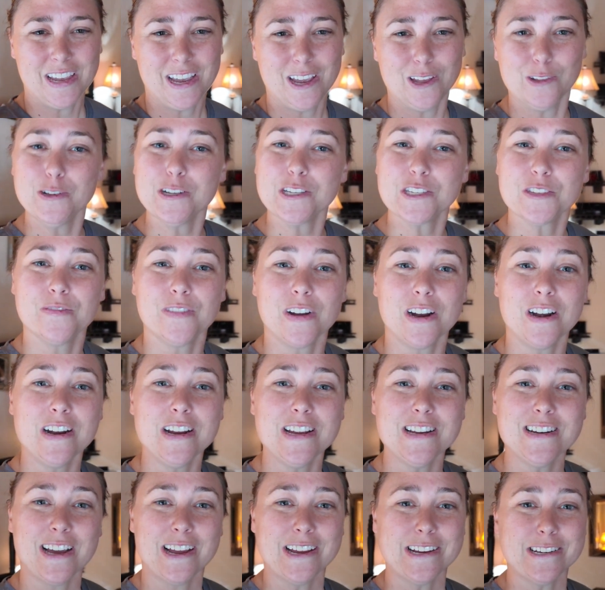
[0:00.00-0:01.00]
It looks
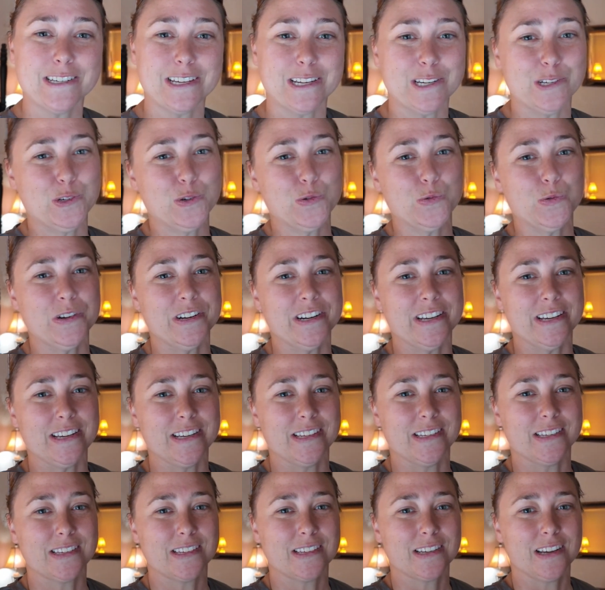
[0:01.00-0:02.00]
very
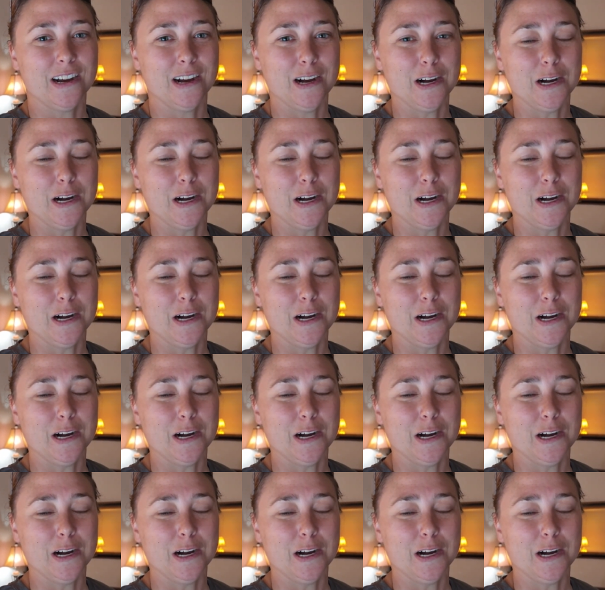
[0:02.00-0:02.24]
1920s,